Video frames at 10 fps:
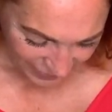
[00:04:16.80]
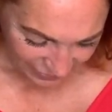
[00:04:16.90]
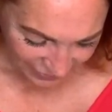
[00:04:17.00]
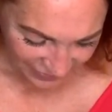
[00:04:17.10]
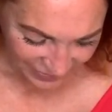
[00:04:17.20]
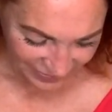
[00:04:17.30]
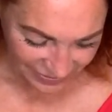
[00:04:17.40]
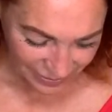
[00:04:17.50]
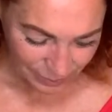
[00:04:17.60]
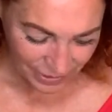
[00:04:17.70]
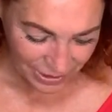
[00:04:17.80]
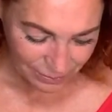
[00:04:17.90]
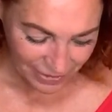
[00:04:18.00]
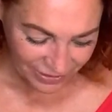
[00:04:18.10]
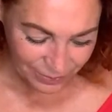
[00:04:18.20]
Christy says, I'm
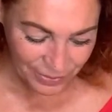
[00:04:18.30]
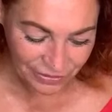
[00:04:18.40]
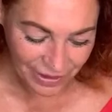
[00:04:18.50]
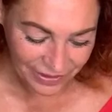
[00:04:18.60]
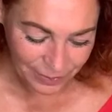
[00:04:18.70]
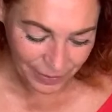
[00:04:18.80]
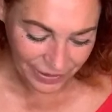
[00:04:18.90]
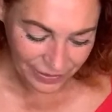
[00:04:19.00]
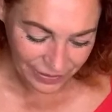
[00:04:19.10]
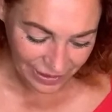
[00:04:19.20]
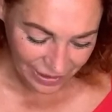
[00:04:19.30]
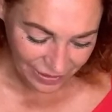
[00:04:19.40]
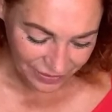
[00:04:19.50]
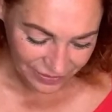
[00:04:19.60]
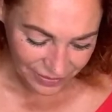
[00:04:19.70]
being mesmerised by your
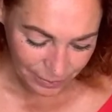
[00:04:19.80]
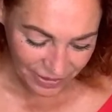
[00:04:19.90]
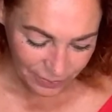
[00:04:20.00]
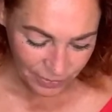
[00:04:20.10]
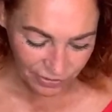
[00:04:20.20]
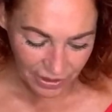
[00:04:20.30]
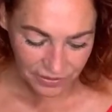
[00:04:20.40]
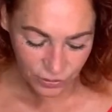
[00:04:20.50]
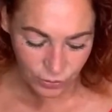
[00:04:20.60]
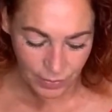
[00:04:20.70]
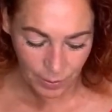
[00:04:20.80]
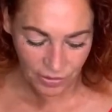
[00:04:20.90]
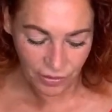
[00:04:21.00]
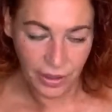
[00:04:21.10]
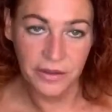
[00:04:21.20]
glass. Mesmerised or
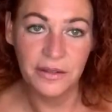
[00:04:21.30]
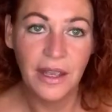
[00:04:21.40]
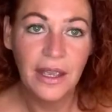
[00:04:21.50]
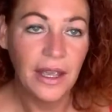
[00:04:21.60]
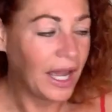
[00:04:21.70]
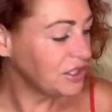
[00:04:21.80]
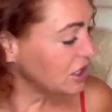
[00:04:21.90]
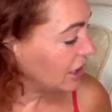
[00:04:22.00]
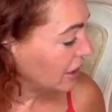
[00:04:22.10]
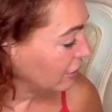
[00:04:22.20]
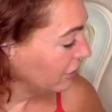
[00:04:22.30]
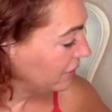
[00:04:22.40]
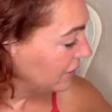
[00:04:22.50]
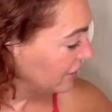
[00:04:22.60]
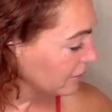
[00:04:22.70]
memorised? Actually,
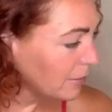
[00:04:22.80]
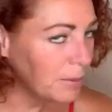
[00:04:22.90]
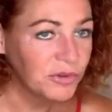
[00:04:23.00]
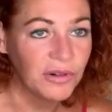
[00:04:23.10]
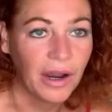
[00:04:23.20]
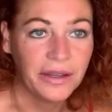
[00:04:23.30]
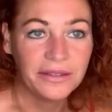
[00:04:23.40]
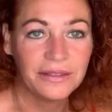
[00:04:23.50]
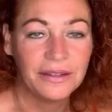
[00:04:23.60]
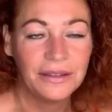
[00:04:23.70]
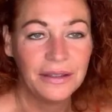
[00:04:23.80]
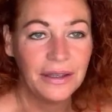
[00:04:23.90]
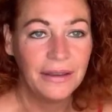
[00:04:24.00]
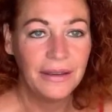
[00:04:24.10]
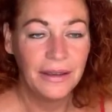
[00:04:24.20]
Christy says memorised.
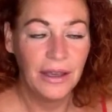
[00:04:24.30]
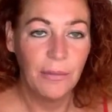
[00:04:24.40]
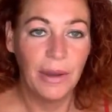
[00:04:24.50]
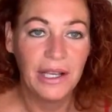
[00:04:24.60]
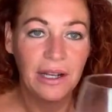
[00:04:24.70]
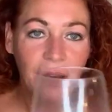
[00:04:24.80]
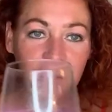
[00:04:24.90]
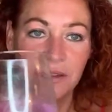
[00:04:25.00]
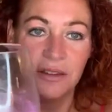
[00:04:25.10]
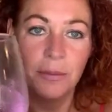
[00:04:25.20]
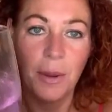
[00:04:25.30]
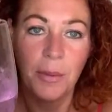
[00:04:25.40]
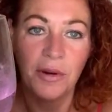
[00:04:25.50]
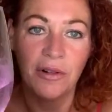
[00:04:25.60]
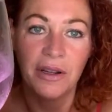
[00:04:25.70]
My glass is
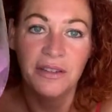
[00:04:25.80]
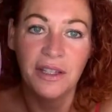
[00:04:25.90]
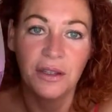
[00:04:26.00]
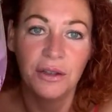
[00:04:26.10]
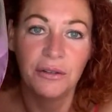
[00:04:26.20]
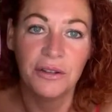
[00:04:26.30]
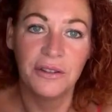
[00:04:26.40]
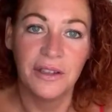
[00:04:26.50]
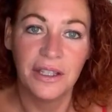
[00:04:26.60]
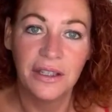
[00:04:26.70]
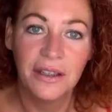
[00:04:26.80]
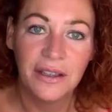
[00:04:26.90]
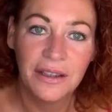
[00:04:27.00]
memorising you, Christy.